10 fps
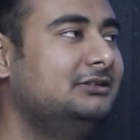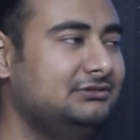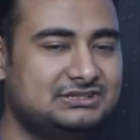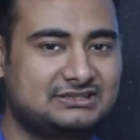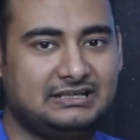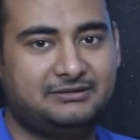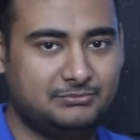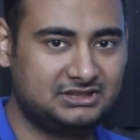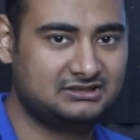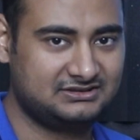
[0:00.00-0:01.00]
We just like
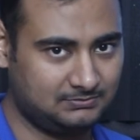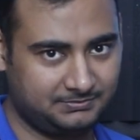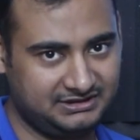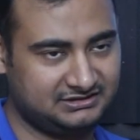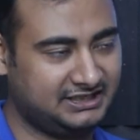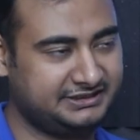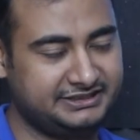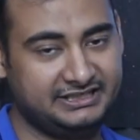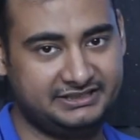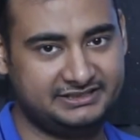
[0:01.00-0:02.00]
built this puppy in
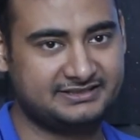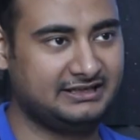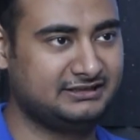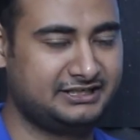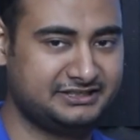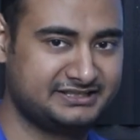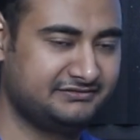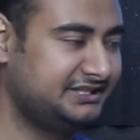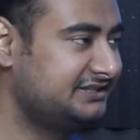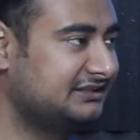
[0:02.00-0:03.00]
1980s and
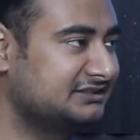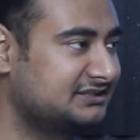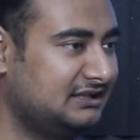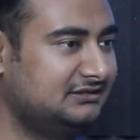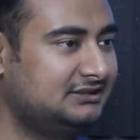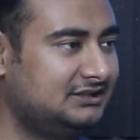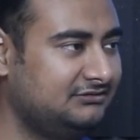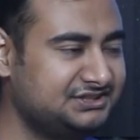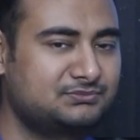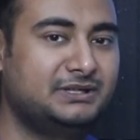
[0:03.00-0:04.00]
1970s, and just like,
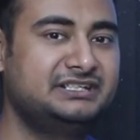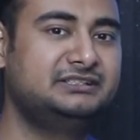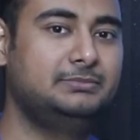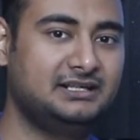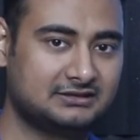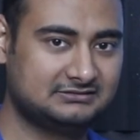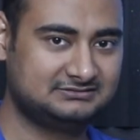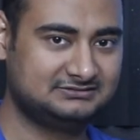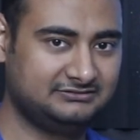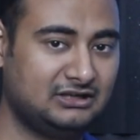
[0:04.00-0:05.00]
we're just making it bigger.
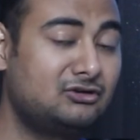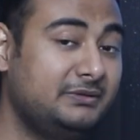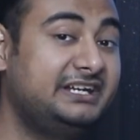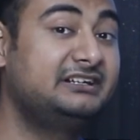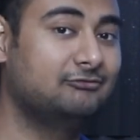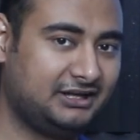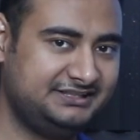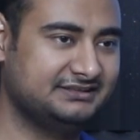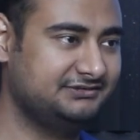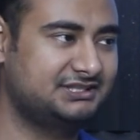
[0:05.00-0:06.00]
We are not making it
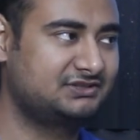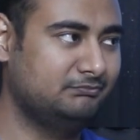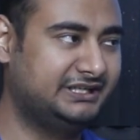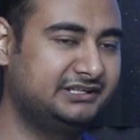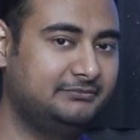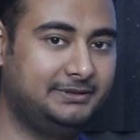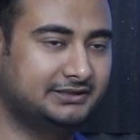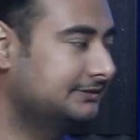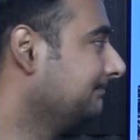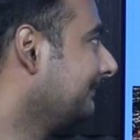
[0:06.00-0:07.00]
wiser, we're just making it
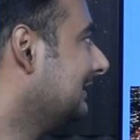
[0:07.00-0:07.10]
bigger.